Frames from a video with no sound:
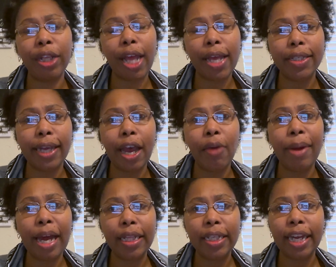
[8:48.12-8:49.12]
realizing how
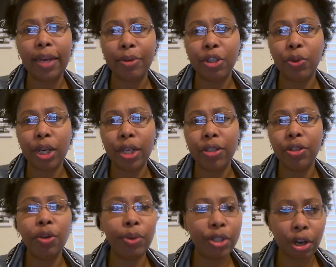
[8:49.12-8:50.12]
bad the damage was.
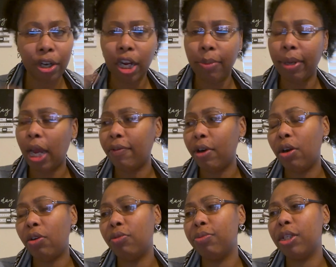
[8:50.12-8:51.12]
We started coming out of our
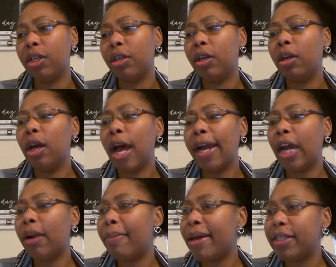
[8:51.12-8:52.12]
homes. I
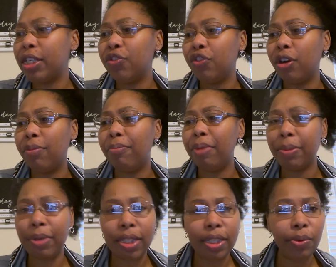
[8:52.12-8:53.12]
got a message from
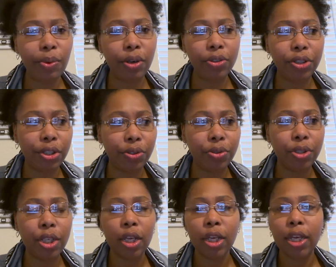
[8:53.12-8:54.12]
BBC World
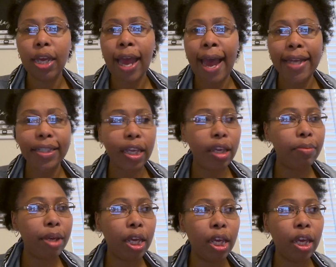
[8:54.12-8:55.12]
News asking
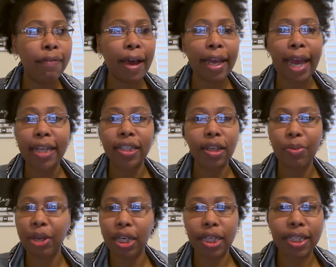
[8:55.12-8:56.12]
me if I had
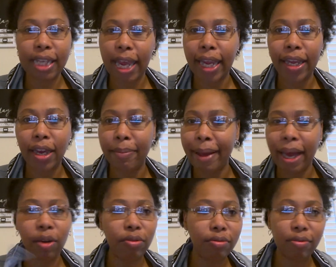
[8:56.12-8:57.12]
something to say
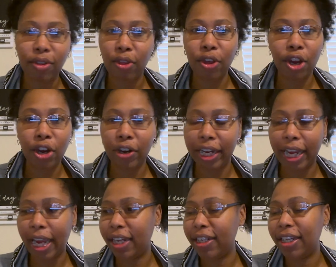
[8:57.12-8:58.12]
about the
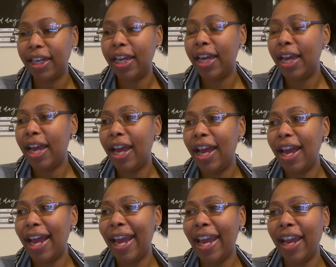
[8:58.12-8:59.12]
hurricane.
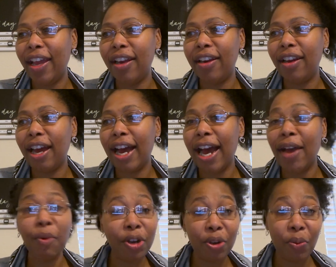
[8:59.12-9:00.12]
And I
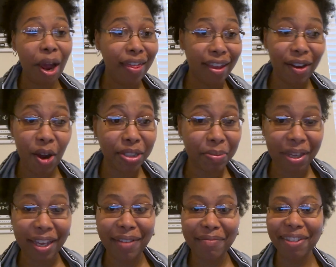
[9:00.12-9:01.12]
wondered why they called
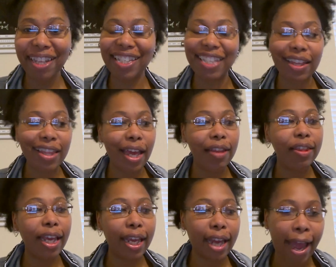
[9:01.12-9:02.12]
me, but they said that
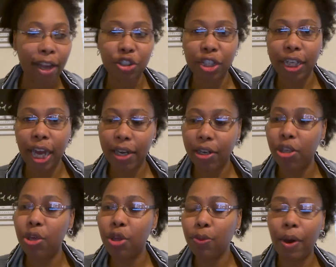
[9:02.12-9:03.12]
they had actually gotten a
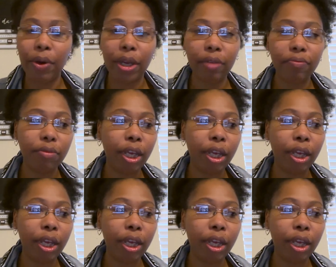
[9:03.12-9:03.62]
youth poet